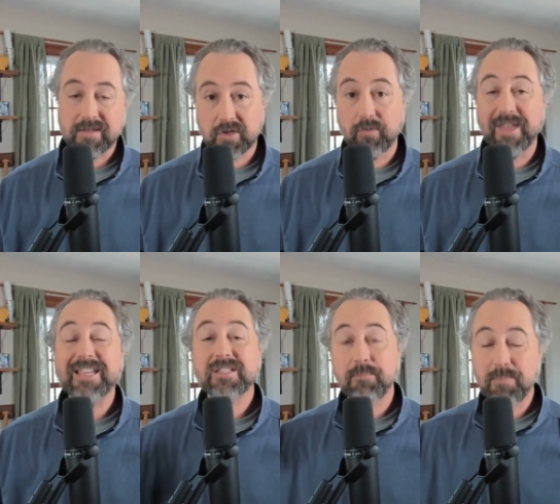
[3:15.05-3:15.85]
So they
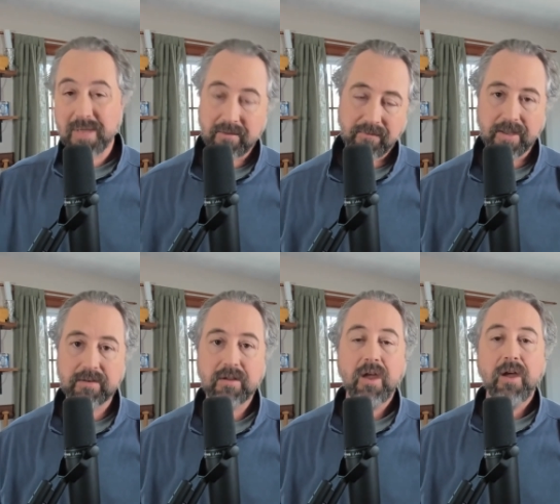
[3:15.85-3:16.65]
get some benefit
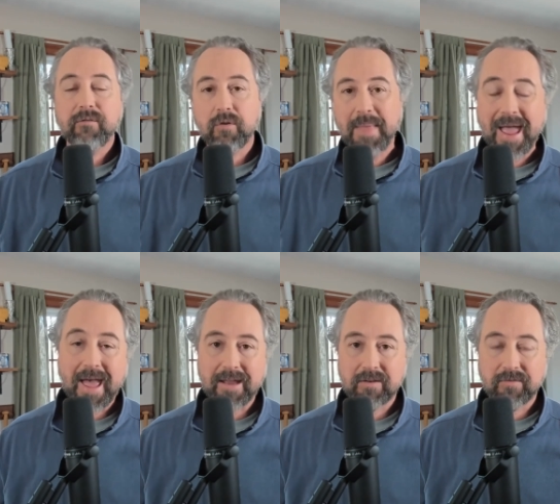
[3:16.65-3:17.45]
from that.